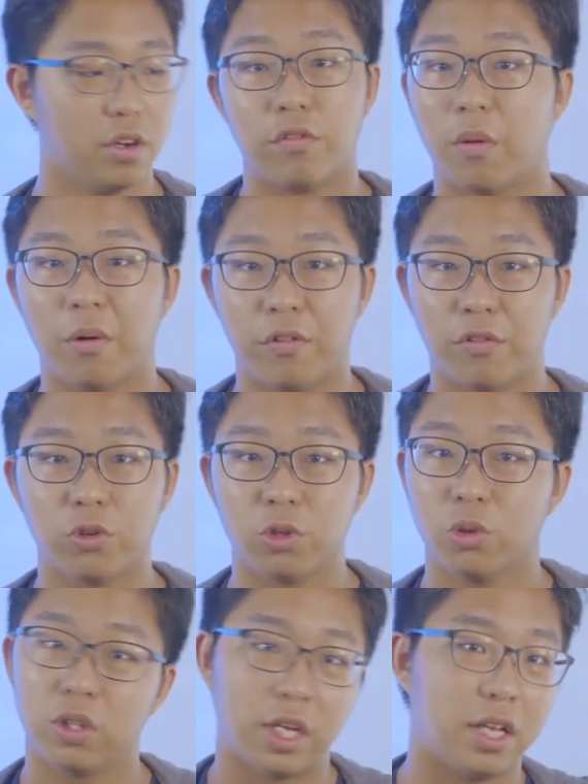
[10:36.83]
From a
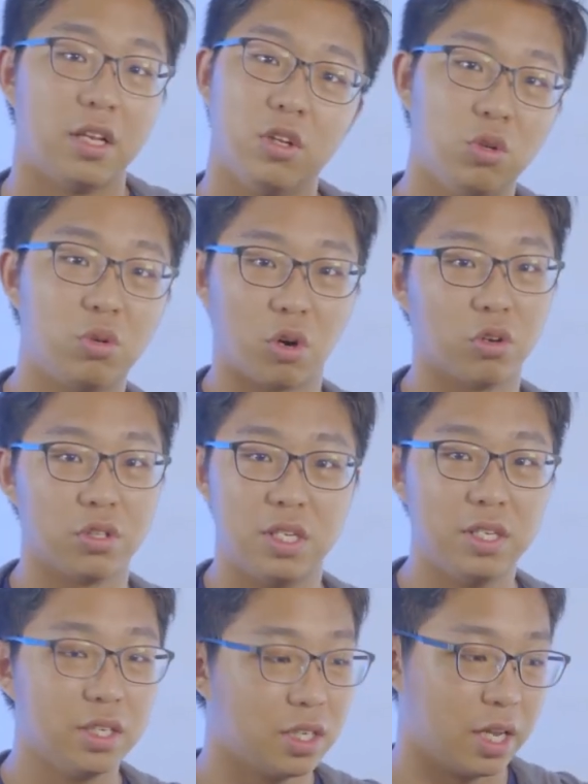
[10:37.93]
photo that you
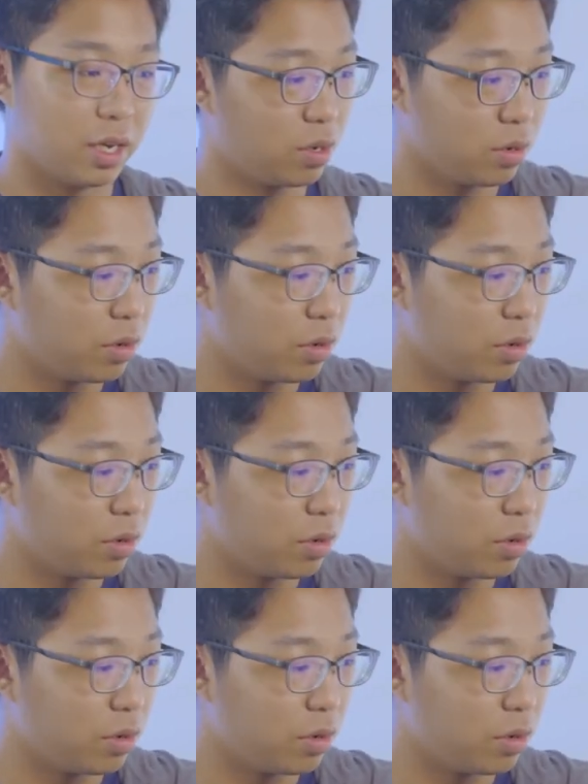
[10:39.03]
considered that,